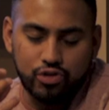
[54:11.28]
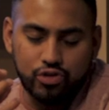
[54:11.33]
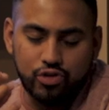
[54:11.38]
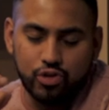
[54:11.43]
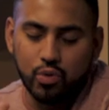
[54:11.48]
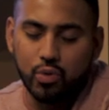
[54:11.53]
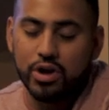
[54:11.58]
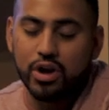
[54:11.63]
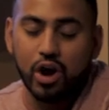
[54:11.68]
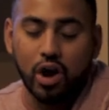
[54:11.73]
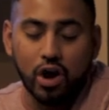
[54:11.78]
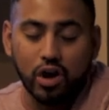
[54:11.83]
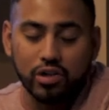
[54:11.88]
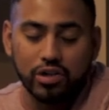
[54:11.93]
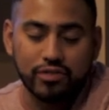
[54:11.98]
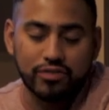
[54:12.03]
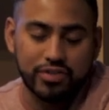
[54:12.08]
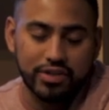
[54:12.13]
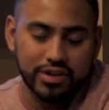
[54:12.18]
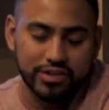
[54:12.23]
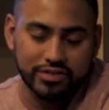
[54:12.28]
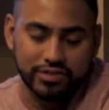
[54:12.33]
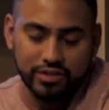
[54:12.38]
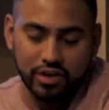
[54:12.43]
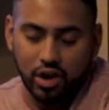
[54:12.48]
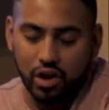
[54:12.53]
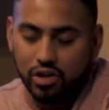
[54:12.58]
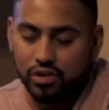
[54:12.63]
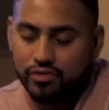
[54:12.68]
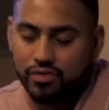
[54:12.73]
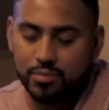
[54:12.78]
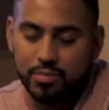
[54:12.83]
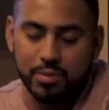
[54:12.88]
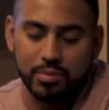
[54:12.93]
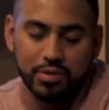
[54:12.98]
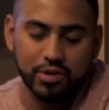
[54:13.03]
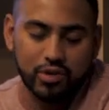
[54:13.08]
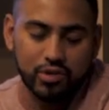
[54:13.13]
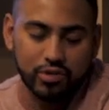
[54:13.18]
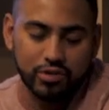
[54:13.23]
doing all of this, all of the
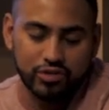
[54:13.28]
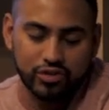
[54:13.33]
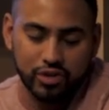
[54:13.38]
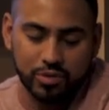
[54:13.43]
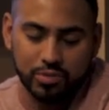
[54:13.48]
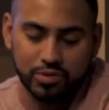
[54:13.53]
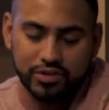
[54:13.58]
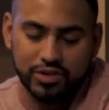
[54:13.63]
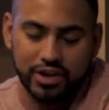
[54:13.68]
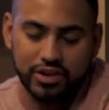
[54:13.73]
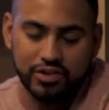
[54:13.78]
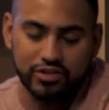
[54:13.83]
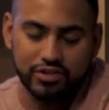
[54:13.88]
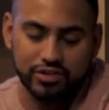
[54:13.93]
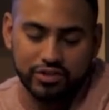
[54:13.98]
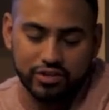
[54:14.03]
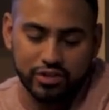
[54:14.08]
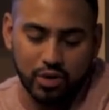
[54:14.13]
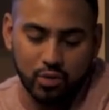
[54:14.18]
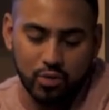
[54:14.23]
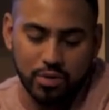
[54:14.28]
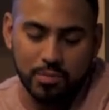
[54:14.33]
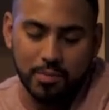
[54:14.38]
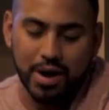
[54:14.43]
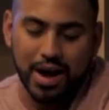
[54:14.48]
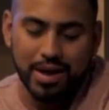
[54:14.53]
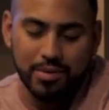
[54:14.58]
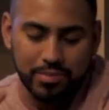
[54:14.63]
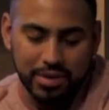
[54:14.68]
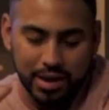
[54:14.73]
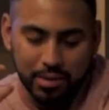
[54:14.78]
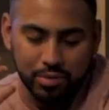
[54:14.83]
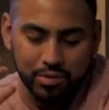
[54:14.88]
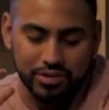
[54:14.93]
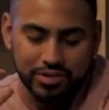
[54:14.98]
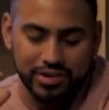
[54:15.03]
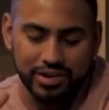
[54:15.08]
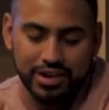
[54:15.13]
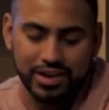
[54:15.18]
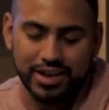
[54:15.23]
biblical interpretation, so that we might be able
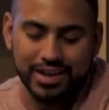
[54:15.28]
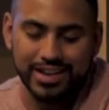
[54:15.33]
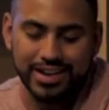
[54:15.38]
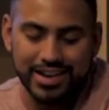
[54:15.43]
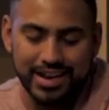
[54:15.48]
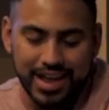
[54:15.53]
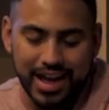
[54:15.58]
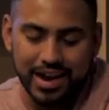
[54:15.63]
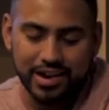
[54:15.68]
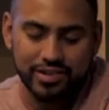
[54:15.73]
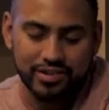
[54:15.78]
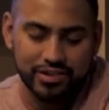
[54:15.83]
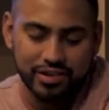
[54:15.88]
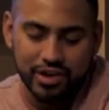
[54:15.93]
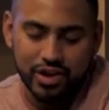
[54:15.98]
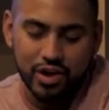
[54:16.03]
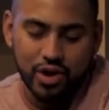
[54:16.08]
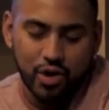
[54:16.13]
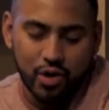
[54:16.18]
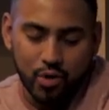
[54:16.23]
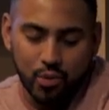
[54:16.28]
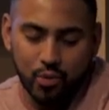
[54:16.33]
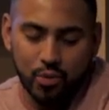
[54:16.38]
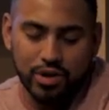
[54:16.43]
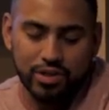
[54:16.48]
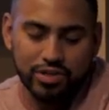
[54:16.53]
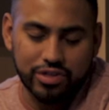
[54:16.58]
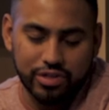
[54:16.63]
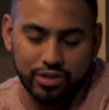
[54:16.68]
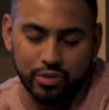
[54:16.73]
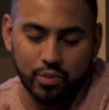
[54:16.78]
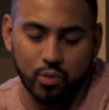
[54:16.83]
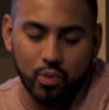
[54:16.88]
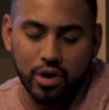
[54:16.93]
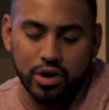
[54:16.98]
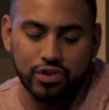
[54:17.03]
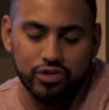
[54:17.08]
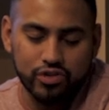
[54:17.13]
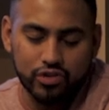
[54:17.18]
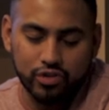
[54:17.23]
to connect with the
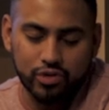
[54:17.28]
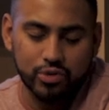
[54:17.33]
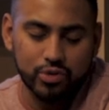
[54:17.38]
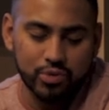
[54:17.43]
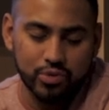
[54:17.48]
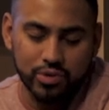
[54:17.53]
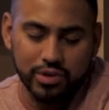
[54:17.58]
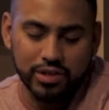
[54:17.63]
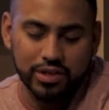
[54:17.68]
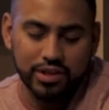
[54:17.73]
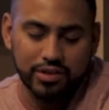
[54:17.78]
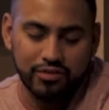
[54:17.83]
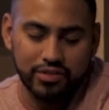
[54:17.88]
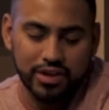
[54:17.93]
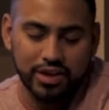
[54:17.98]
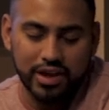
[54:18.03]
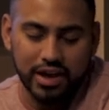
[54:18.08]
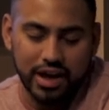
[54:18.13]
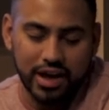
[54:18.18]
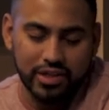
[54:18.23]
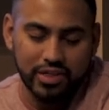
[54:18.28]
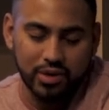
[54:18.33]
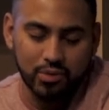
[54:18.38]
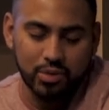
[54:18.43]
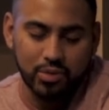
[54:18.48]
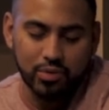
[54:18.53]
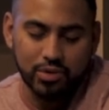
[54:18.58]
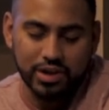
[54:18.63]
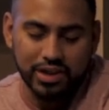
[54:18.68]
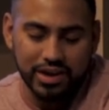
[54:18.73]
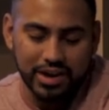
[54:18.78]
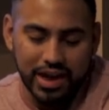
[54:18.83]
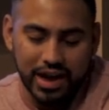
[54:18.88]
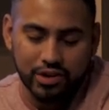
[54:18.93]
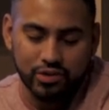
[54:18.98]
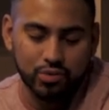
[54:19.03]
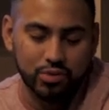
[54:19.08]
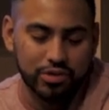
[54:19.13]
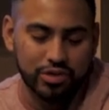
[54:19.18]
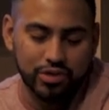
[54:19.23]
one true living God, that we would
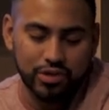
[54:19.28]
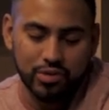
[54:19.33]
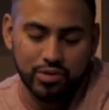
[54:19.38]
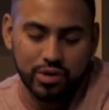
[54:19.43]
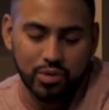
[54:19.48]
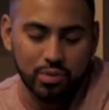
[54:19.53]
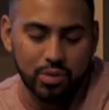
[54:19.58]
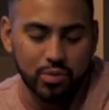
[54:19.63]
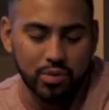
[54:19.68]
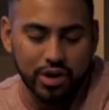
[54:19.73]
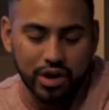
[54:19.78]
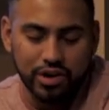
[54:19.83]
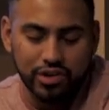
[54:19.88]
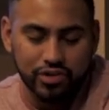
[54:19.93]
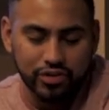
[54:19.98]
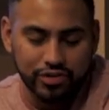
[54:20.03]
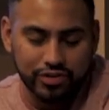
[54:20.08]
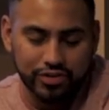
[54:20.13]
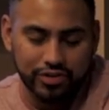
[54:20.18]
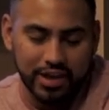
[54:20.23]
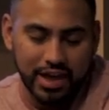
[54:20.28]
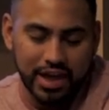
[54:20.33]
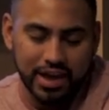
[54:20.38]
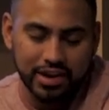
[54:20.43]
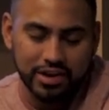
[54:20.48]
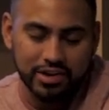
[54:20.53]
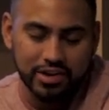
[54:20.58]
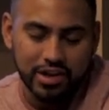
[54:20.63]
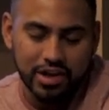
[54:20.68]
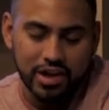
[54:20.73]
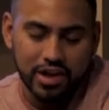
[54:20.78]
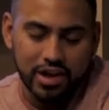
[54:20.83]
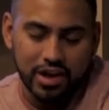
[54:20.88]
connect with you, that we would understand